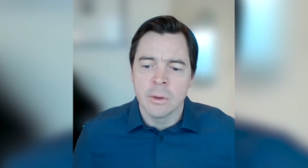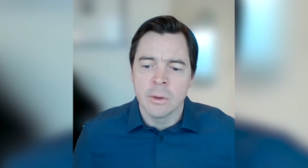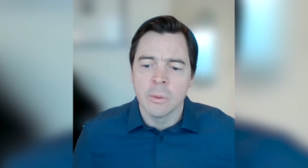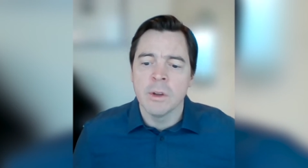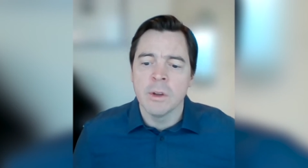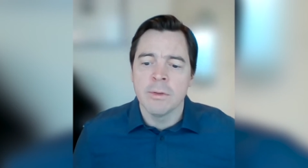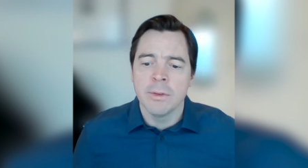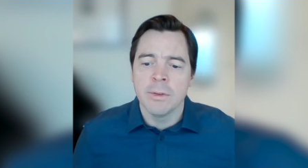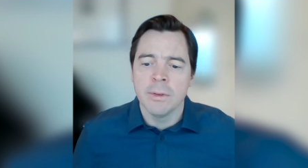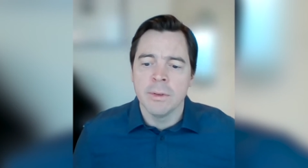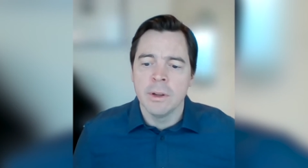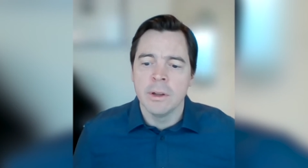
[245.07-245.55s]
And
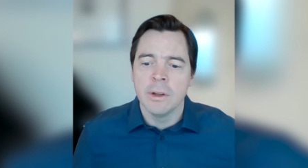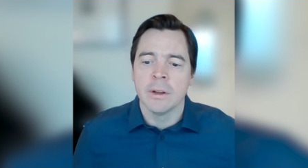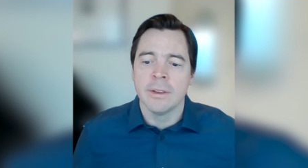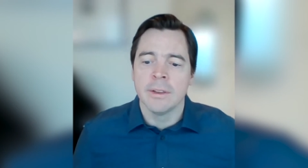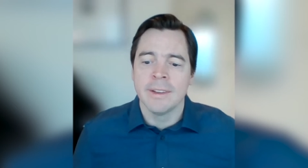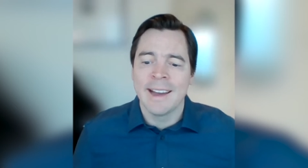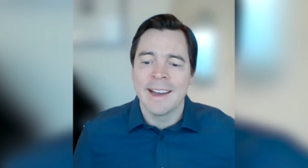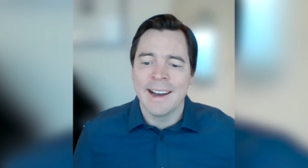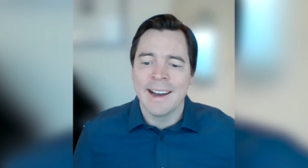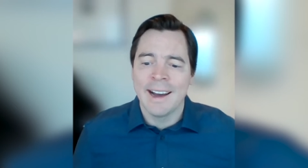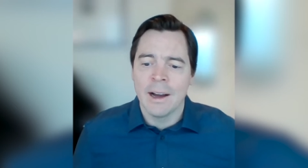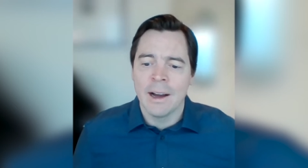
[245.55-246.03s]
we feel
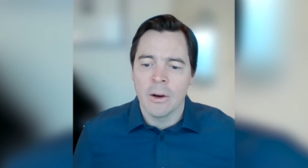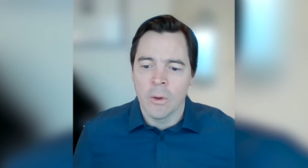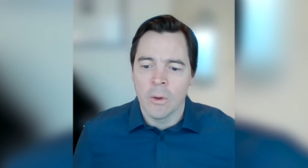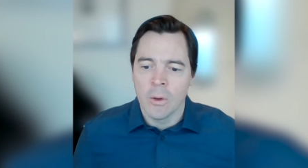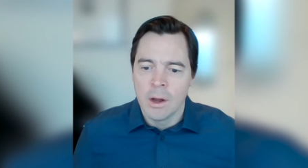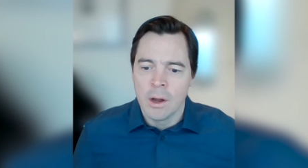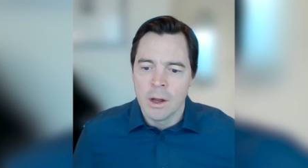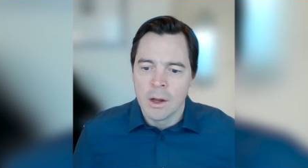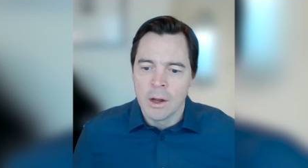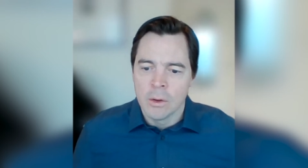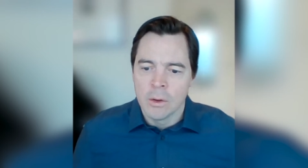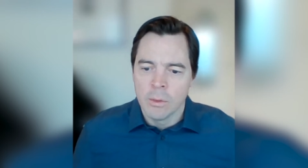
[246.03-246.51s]

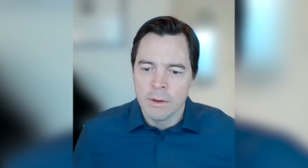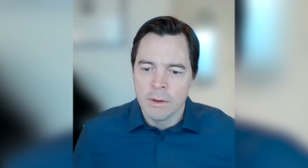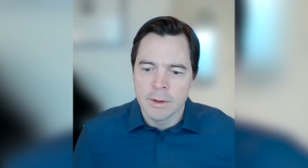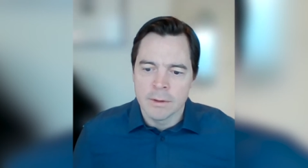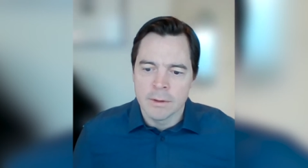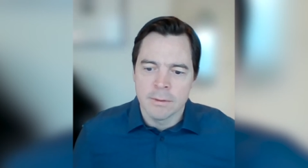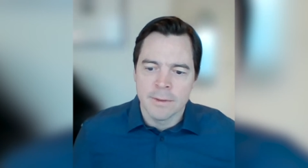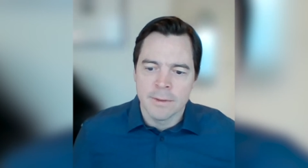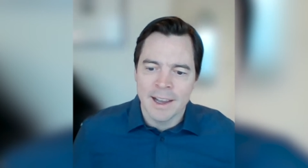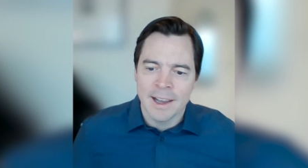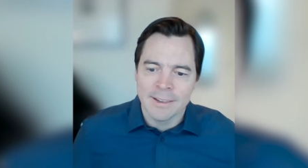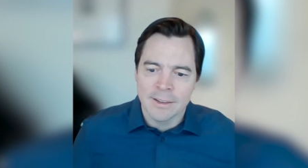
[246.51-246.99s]
now we've
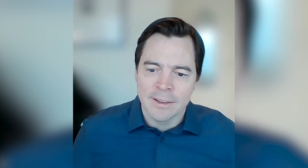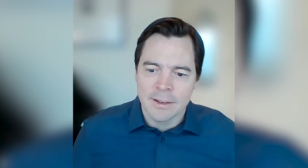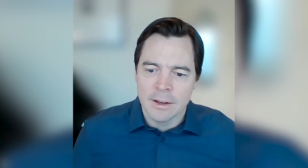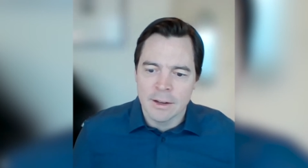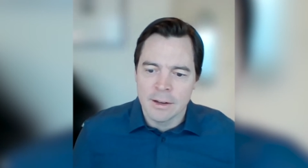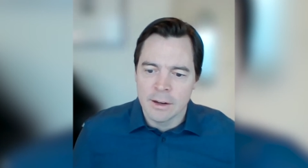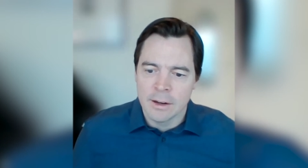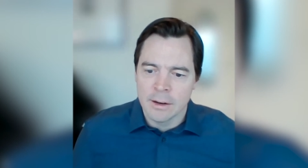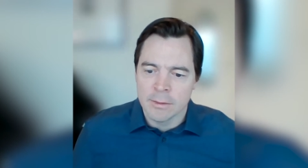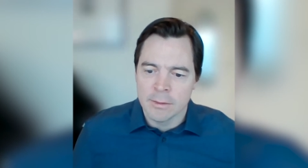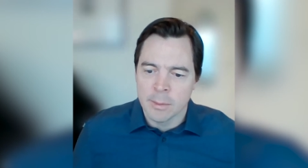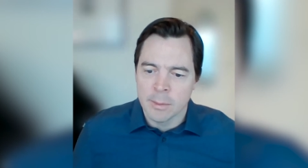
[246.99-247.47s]

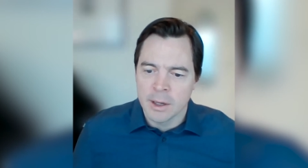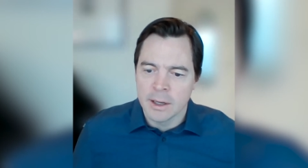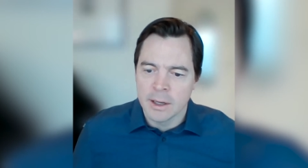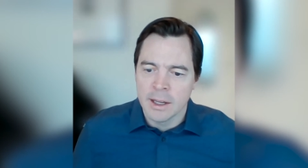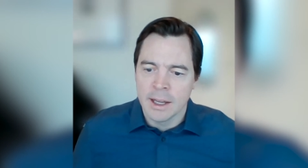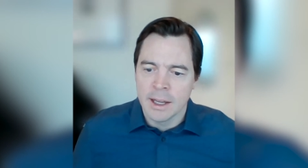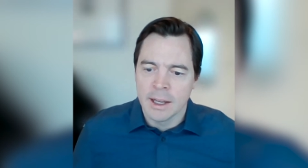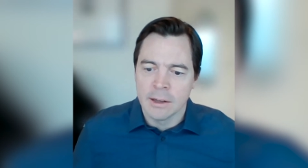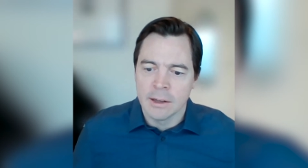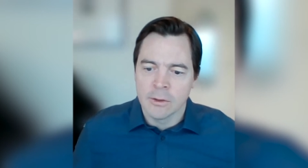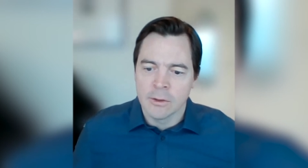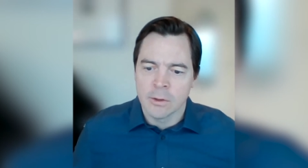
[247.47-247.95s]
invested enough
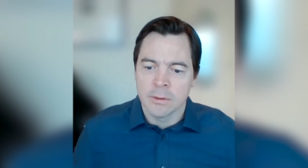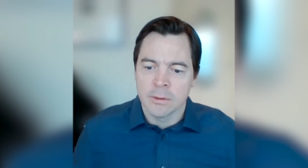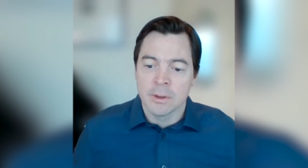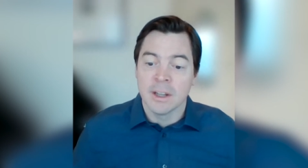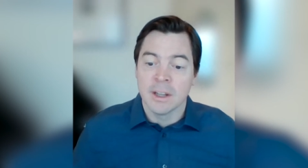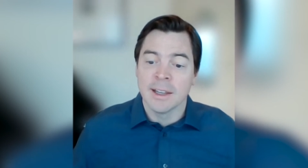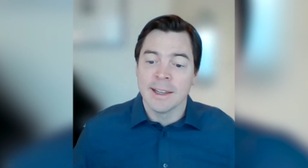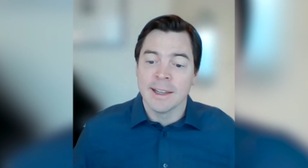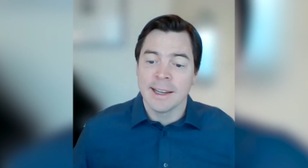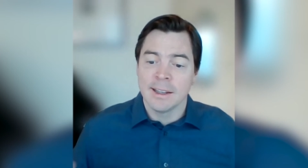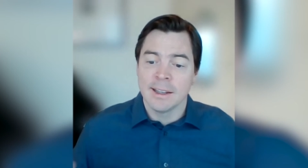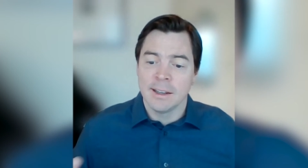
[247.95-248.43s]
money and sort of
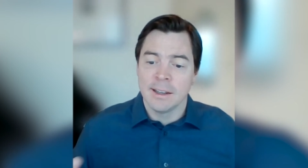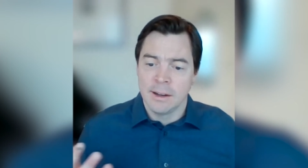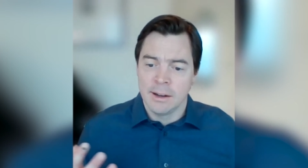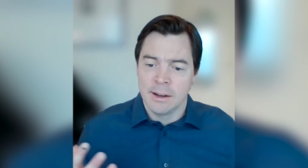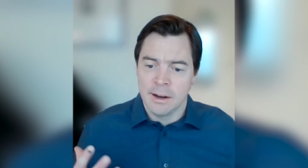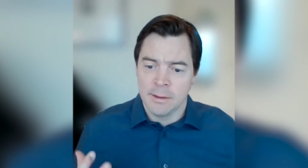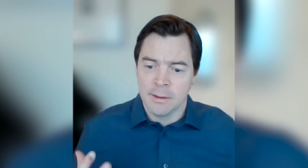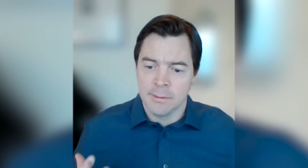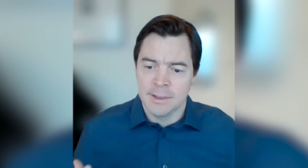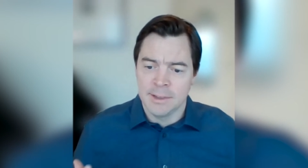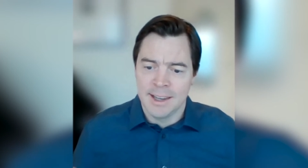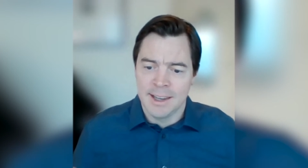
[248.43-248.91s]
collected
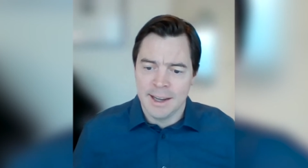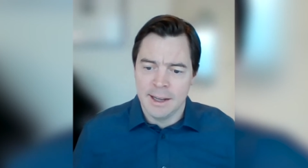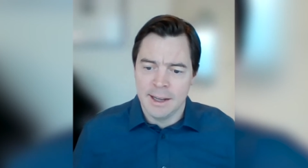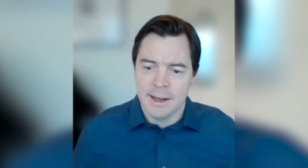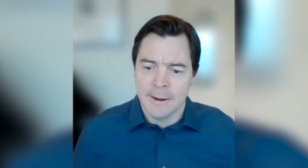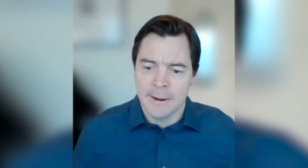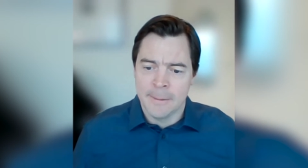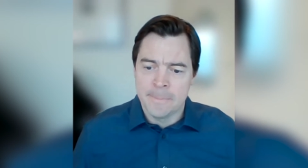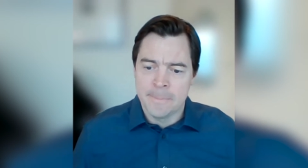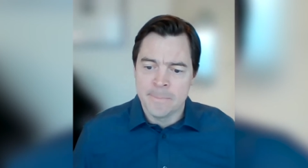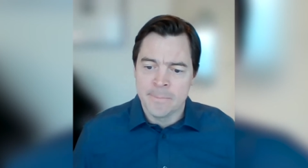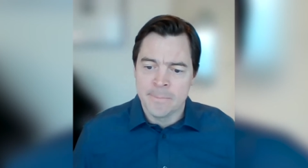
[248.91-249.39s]
enough
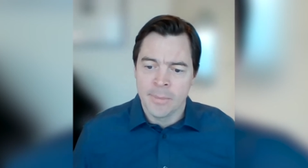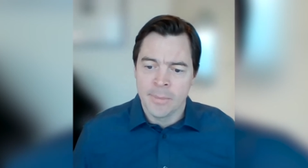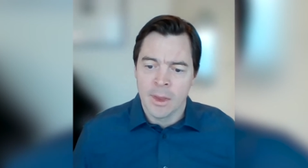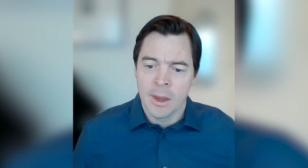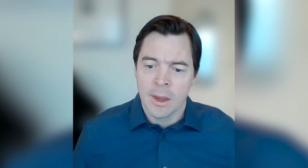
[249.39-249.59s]
data